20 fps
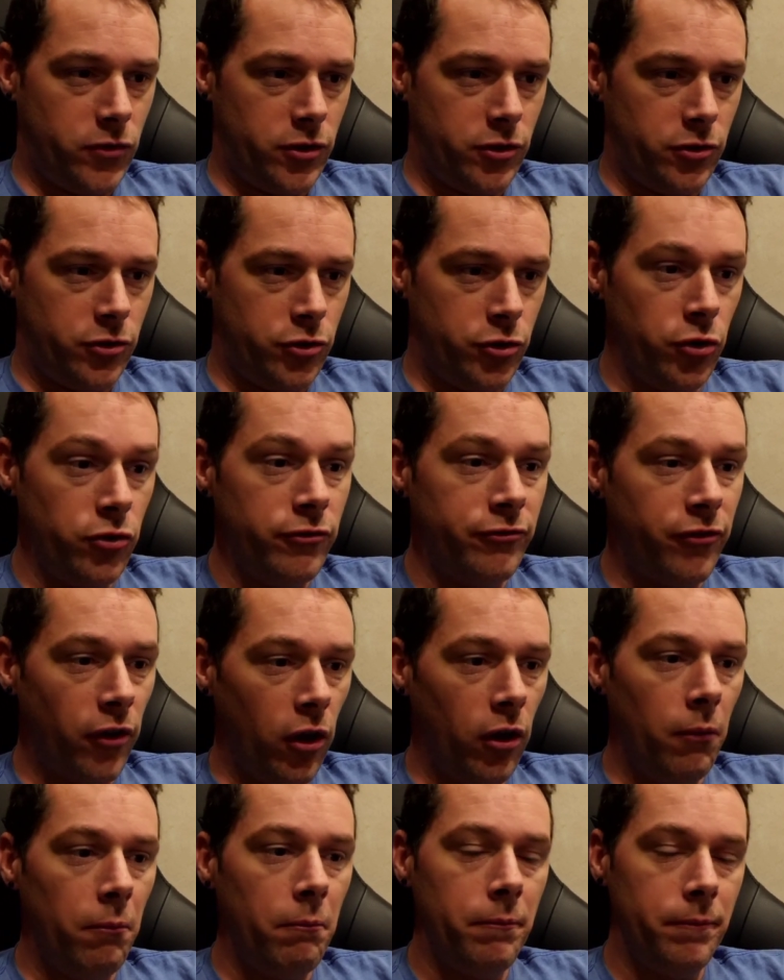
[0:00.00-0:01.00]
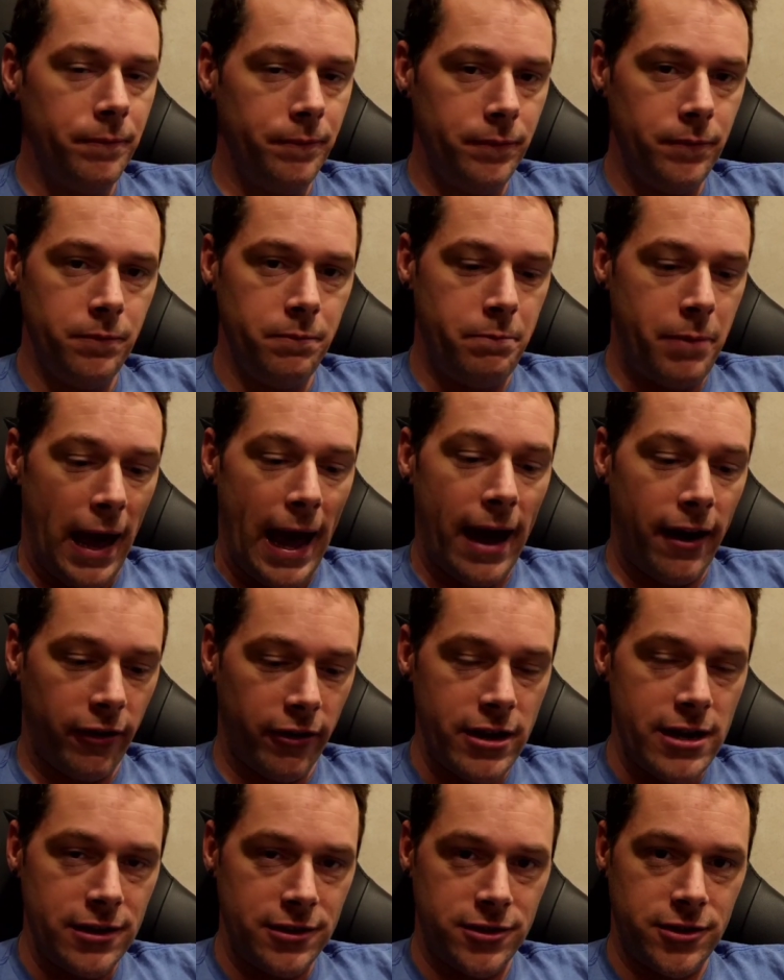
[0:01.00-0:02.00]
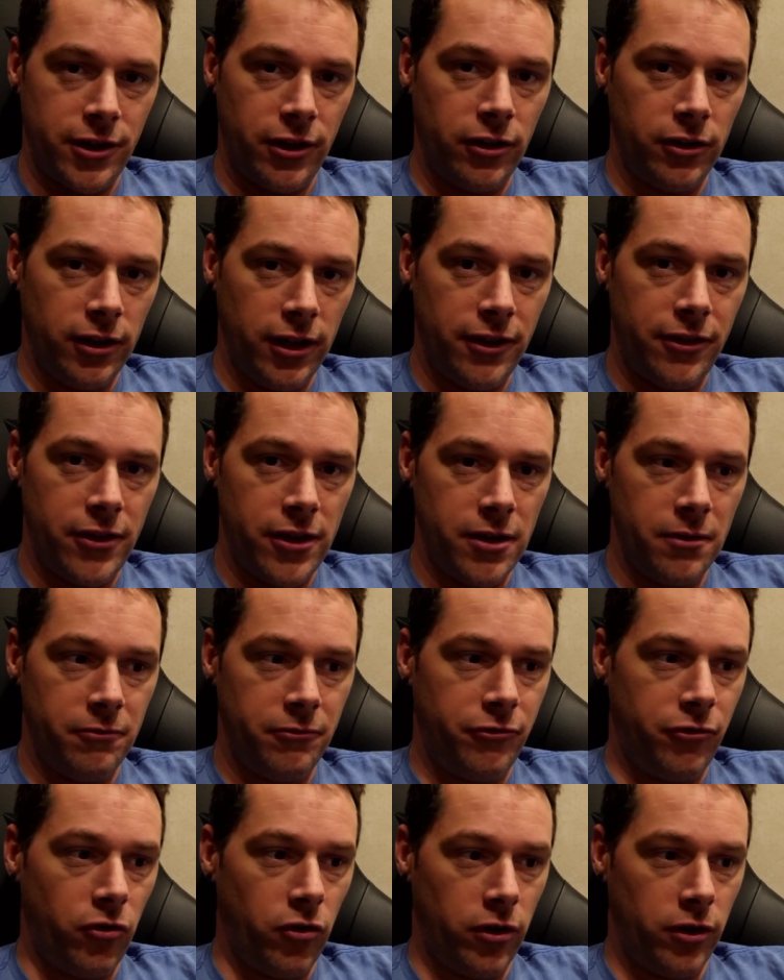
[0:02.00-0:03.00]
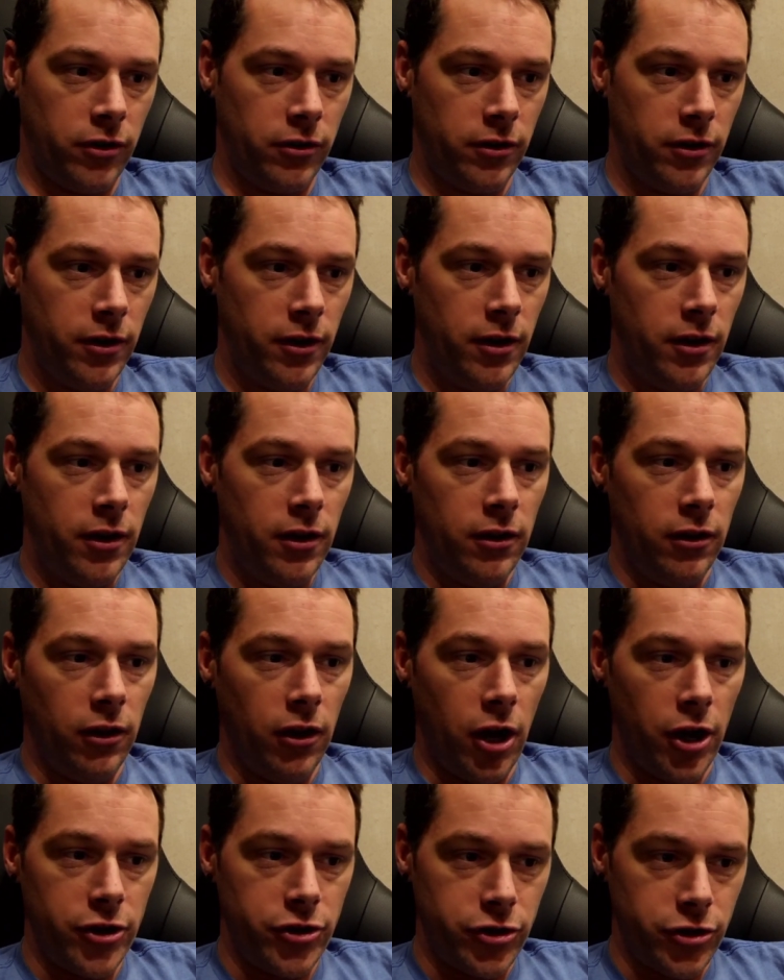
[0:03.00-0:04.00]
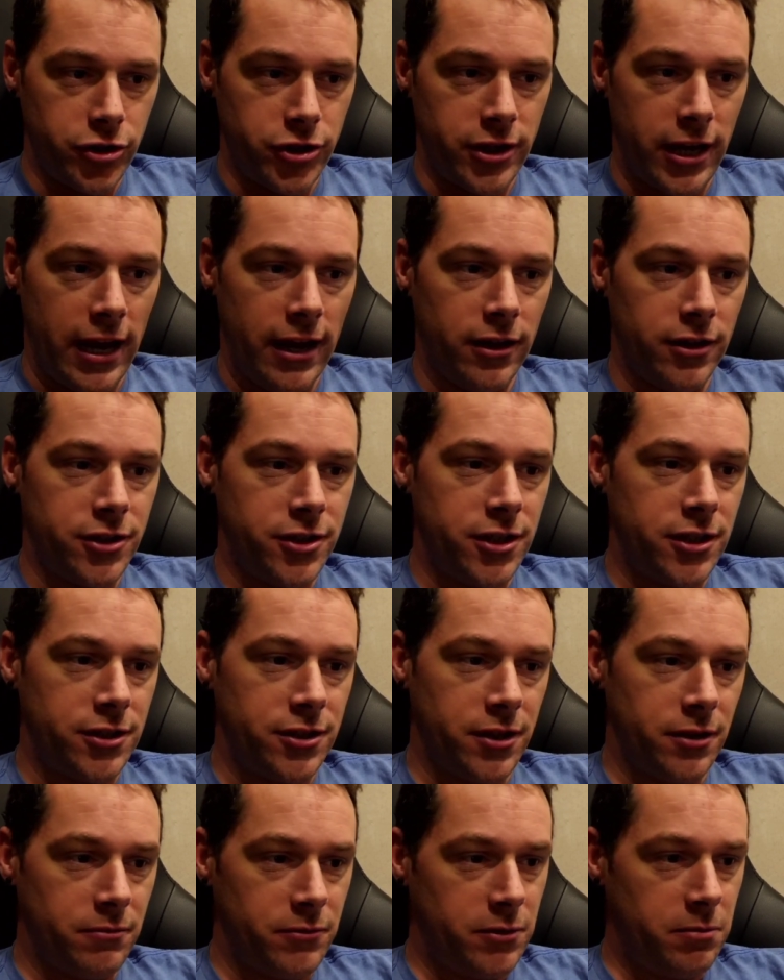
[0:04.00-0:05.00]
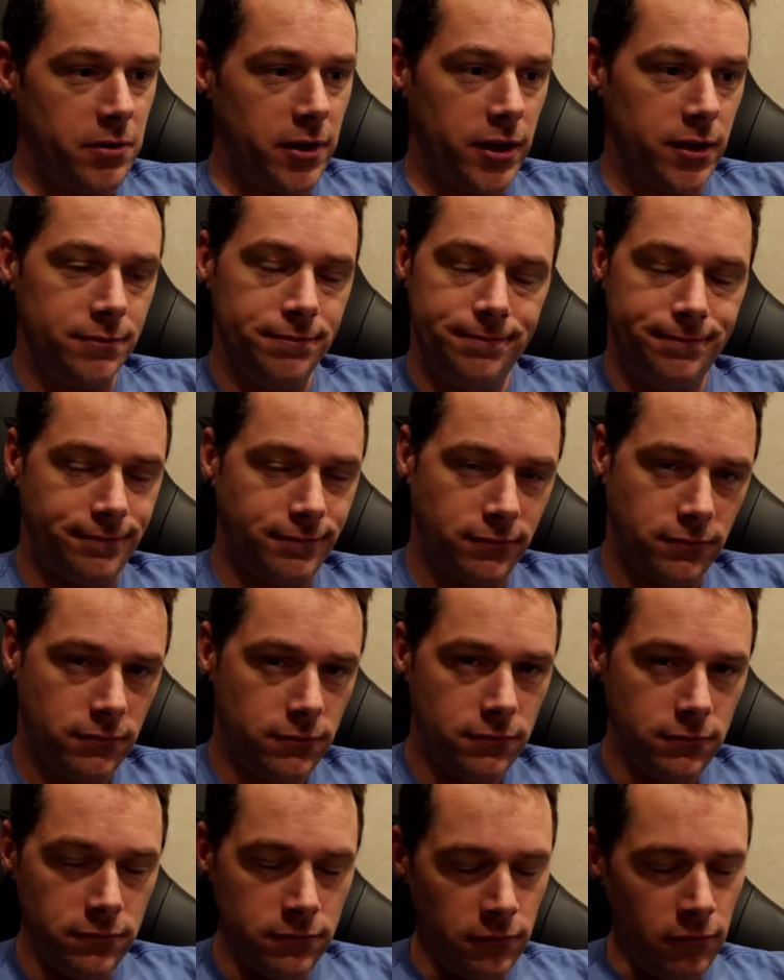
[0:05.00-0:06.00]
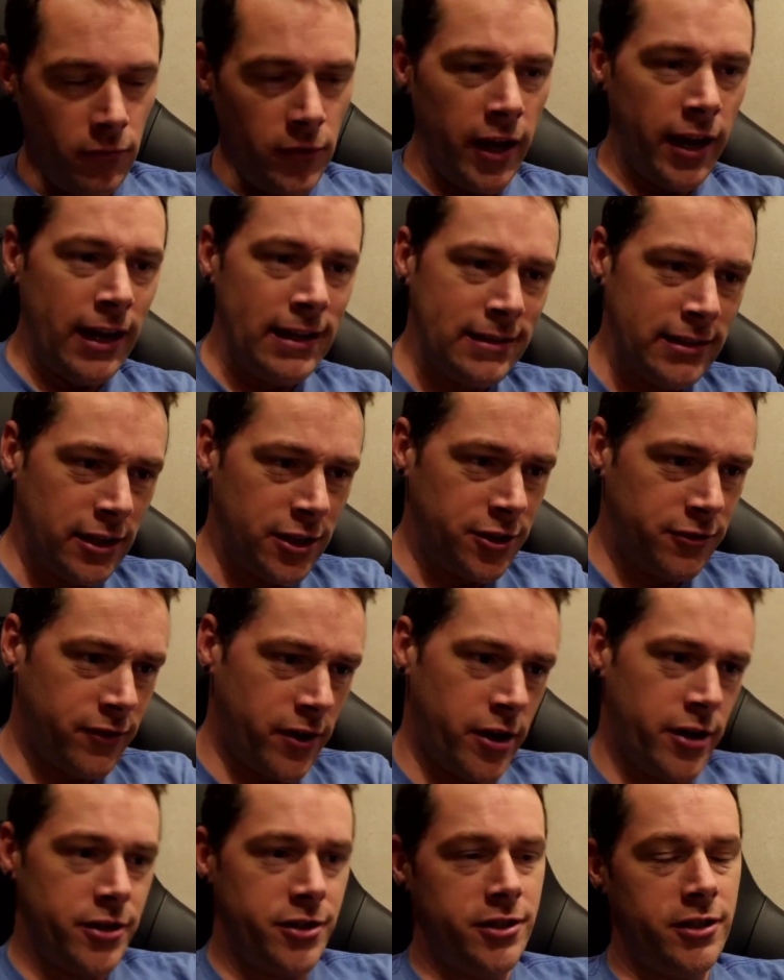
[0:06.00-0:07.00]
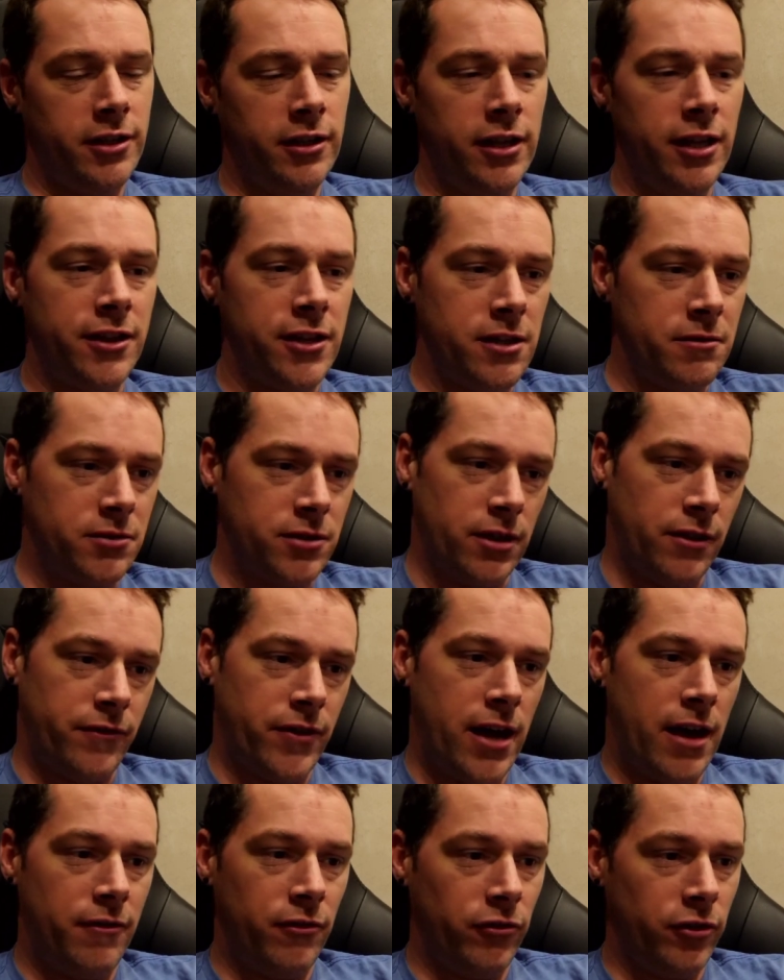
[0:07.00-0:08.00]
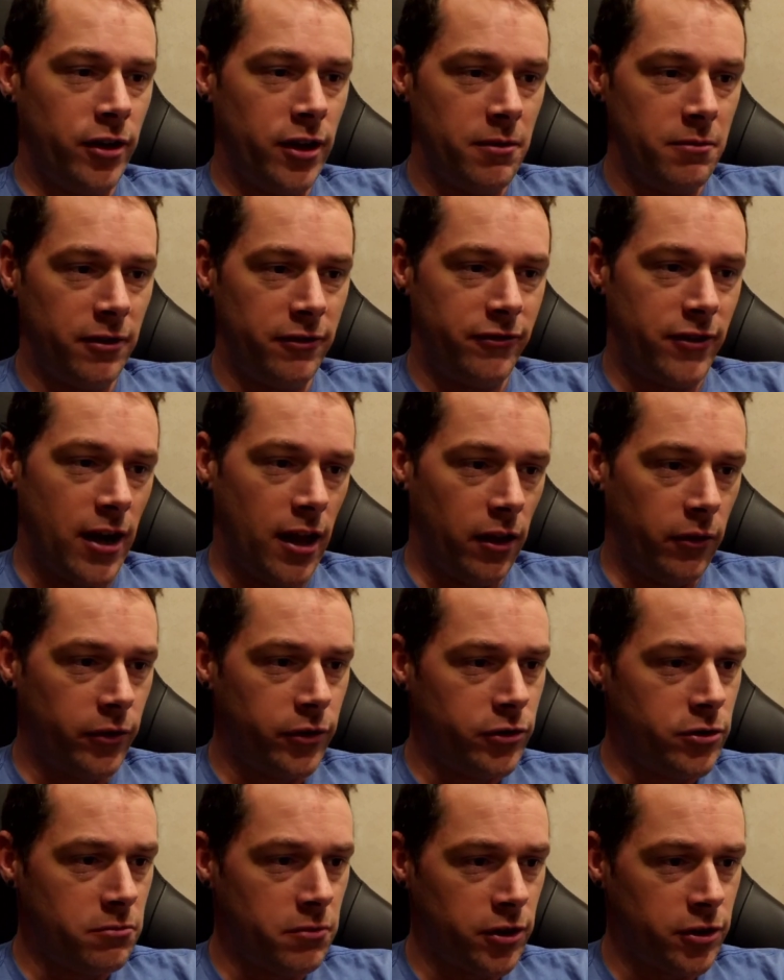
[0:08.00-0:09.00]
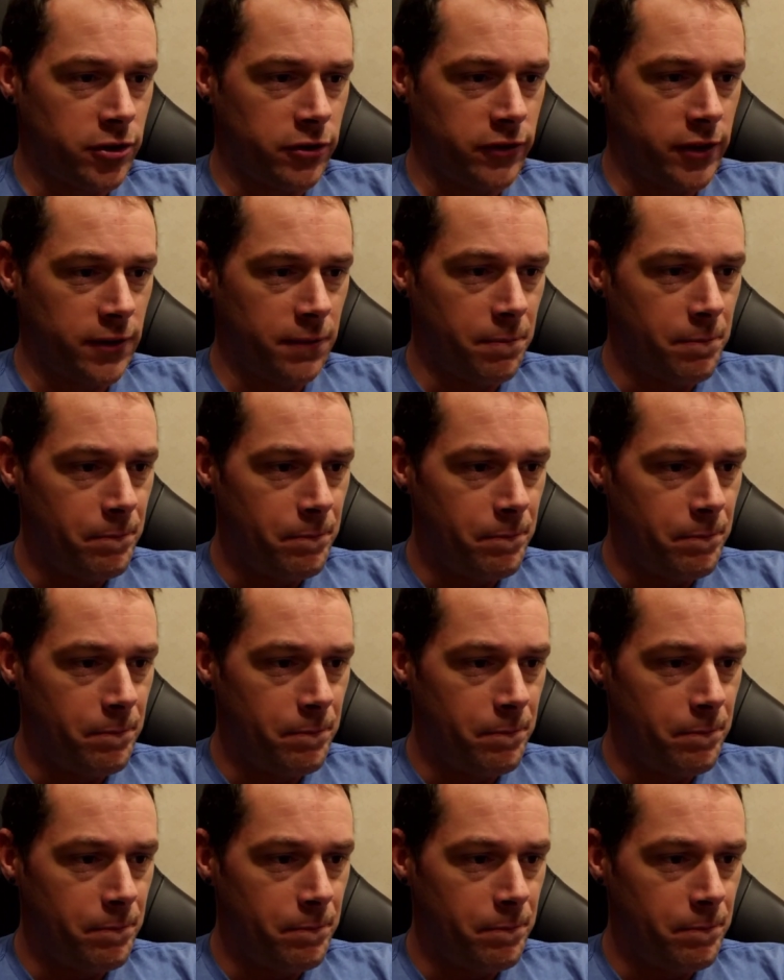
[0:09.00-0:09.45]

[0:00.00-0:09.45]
2 volt batteries that are lithium for larger scale systems, but like I said, as far as the lithium stuff, I haven't really been following too much of it.